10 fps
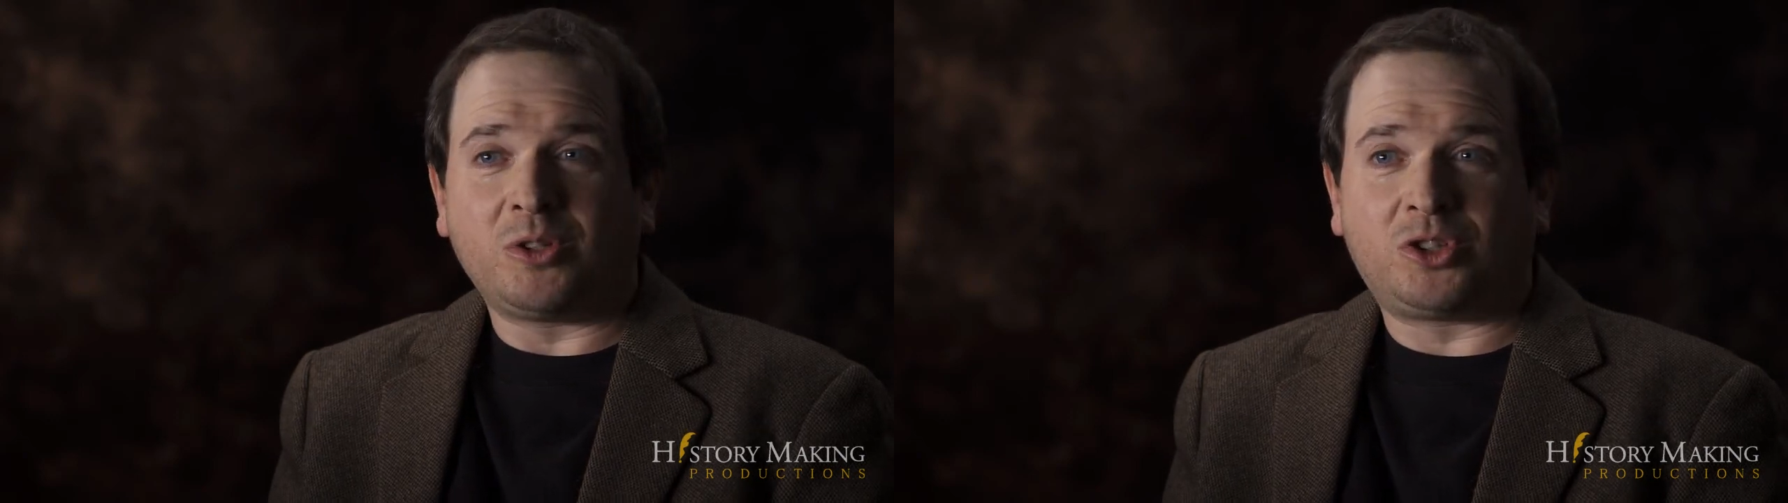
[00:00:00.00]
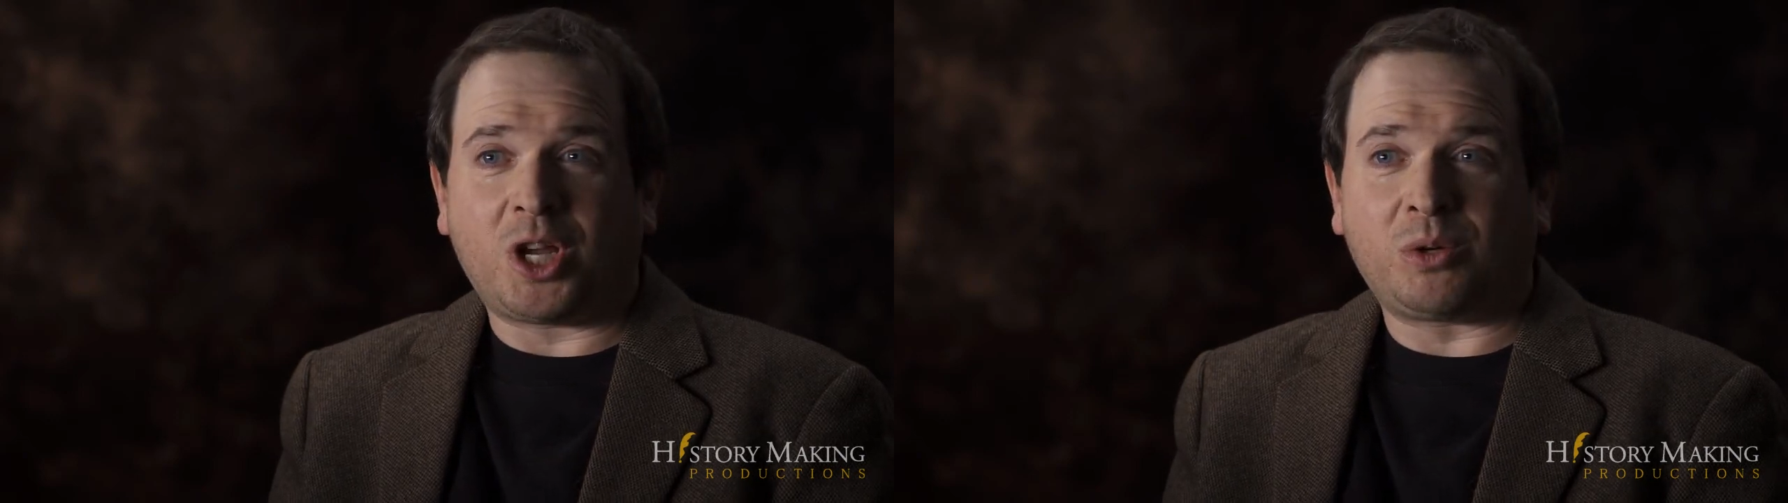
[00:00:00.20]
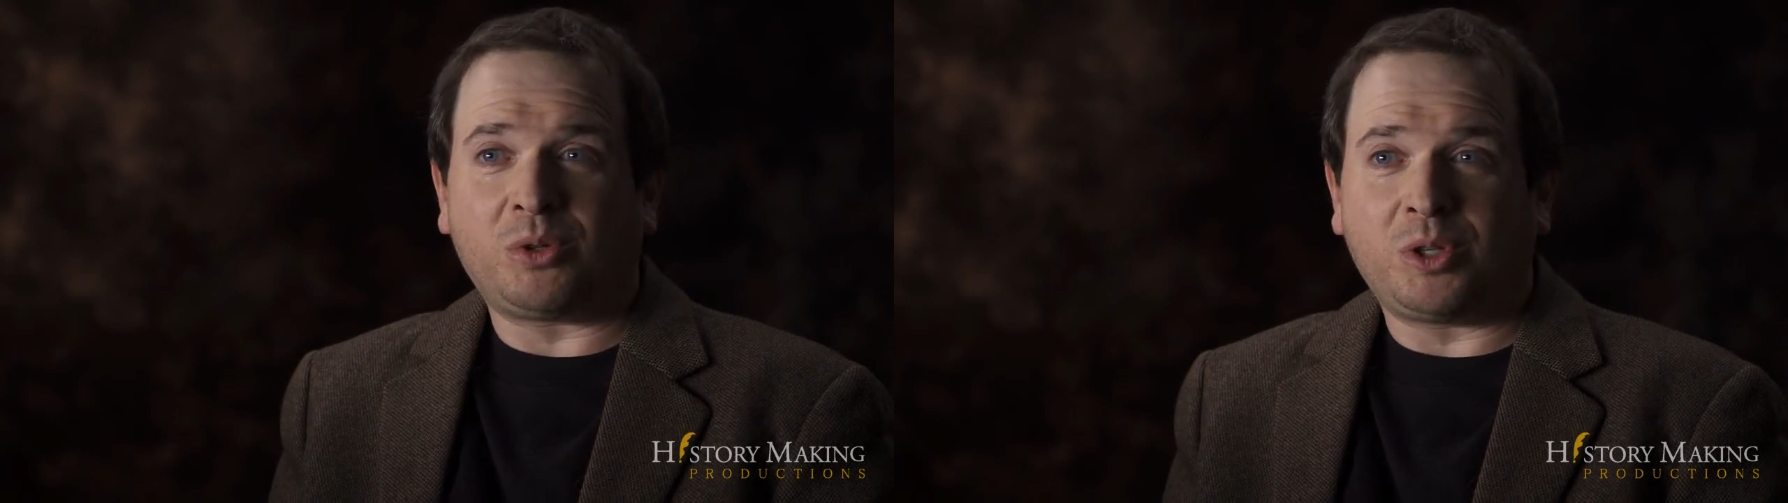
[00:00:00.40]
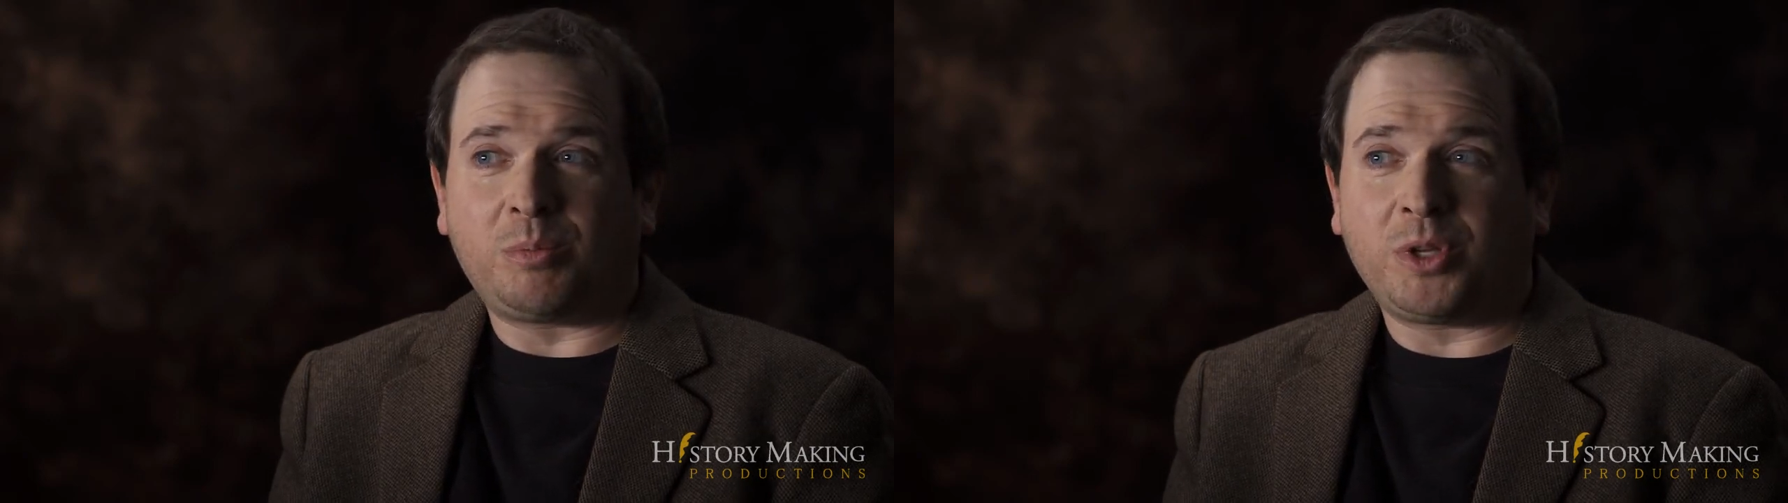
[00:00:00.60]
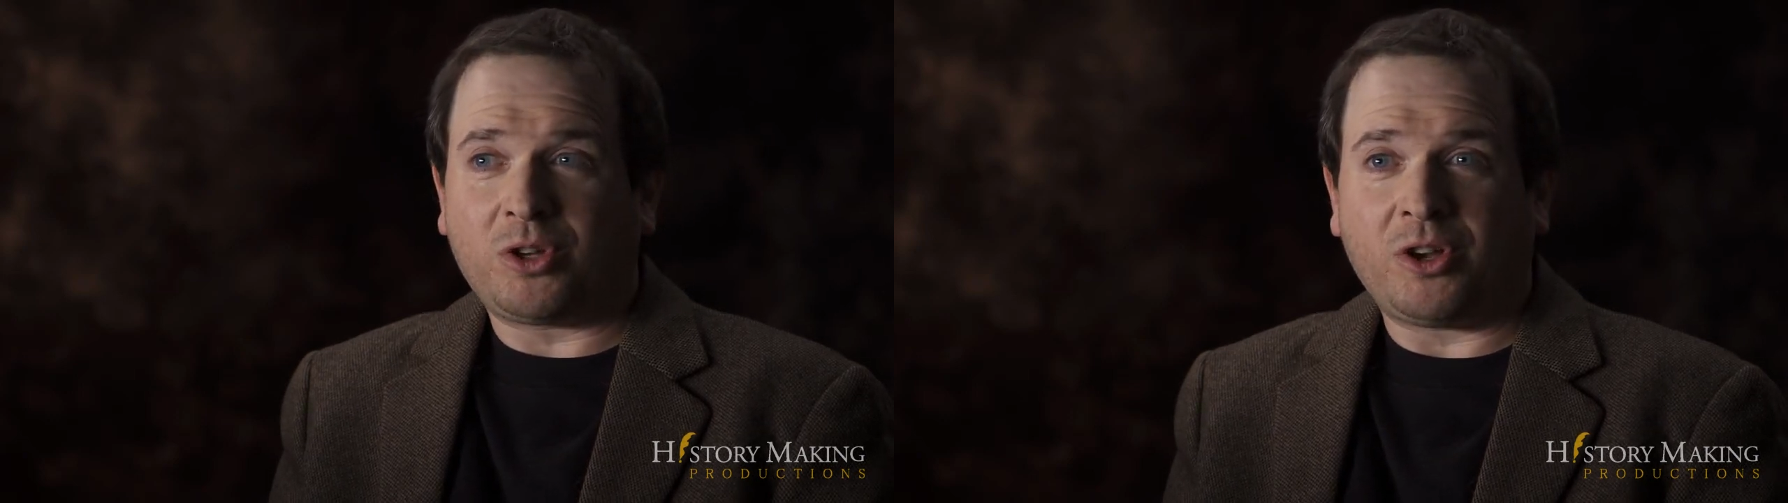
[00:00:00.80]
generally
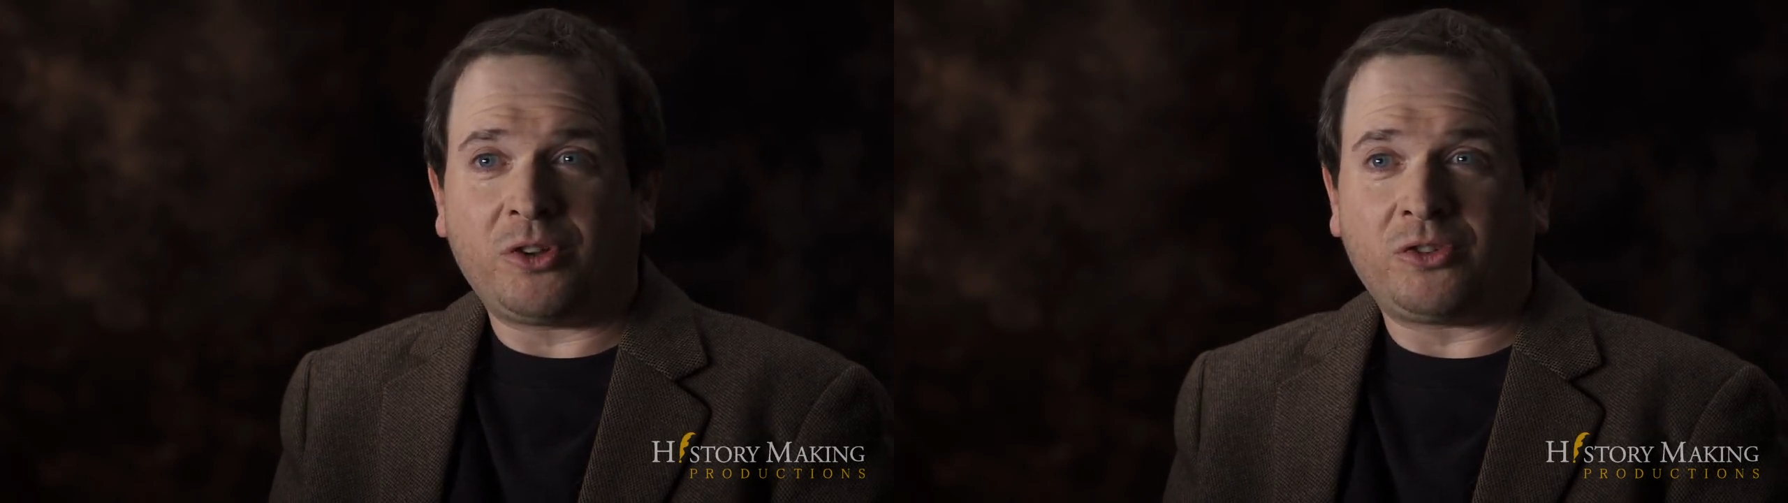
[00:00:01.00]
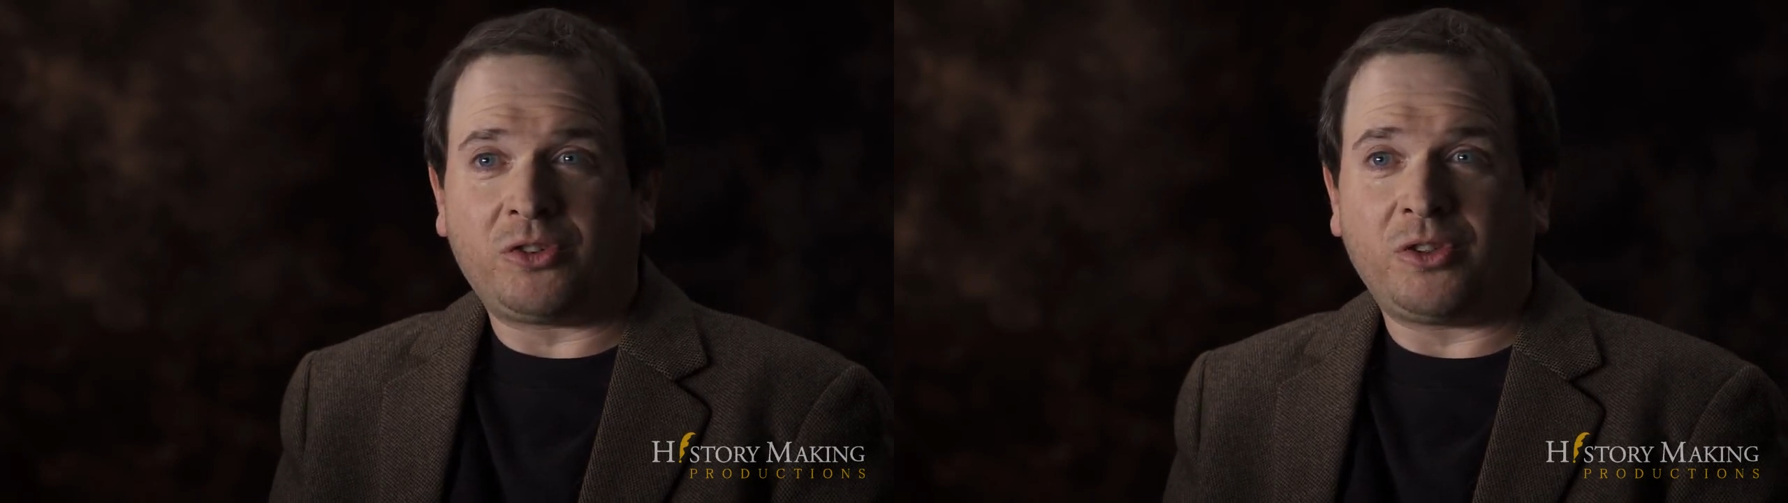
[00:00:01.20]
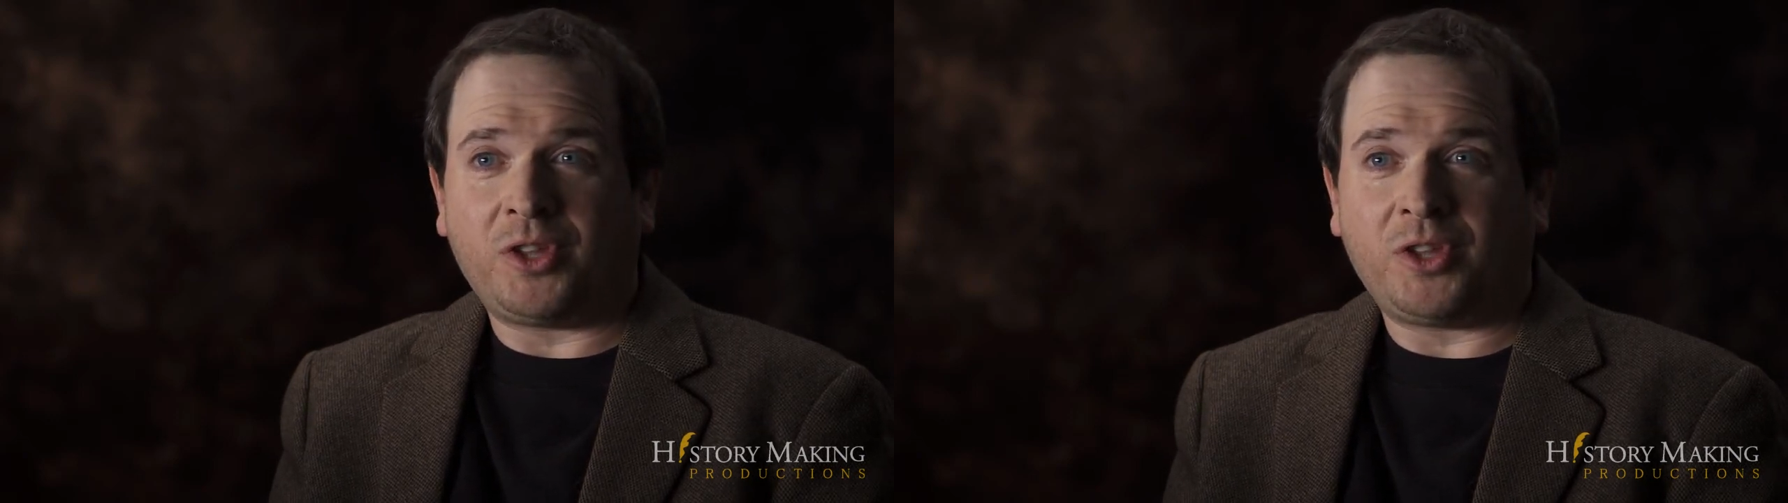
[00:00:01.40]
because